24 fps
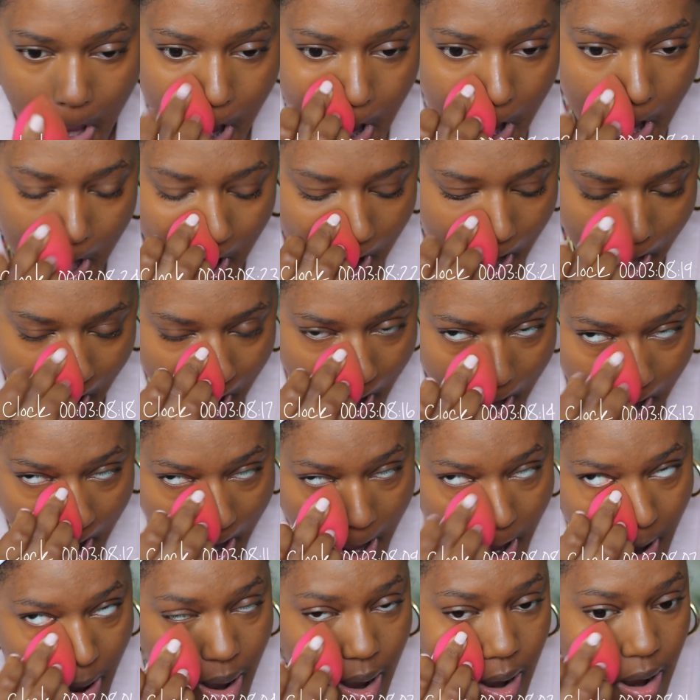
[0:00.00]
Okay,
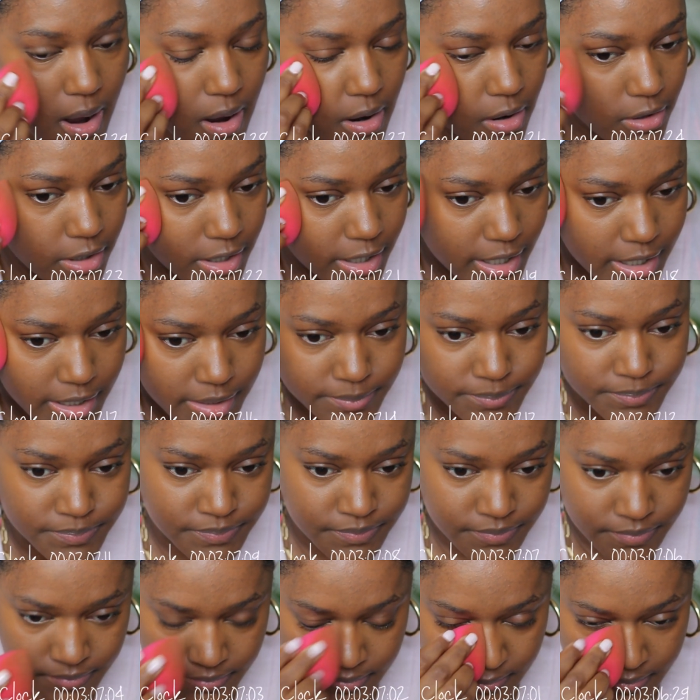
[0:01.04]
okay.
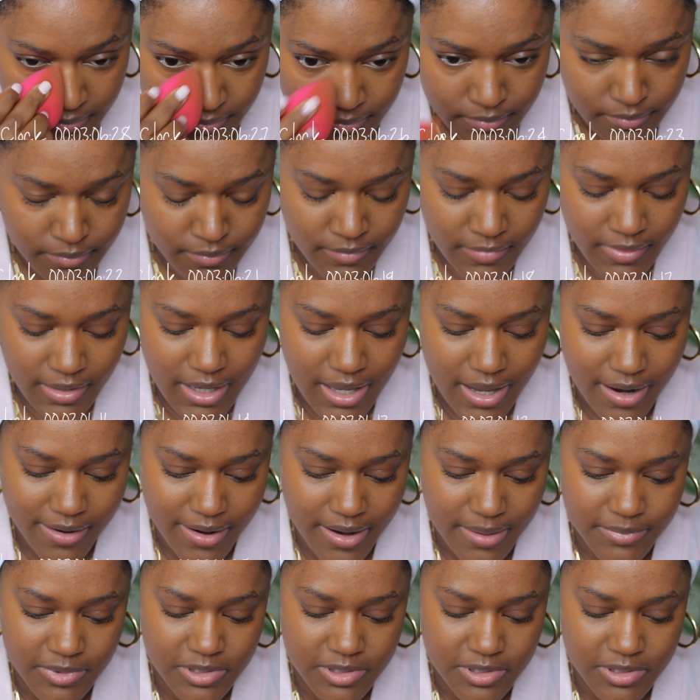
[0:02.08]
All right,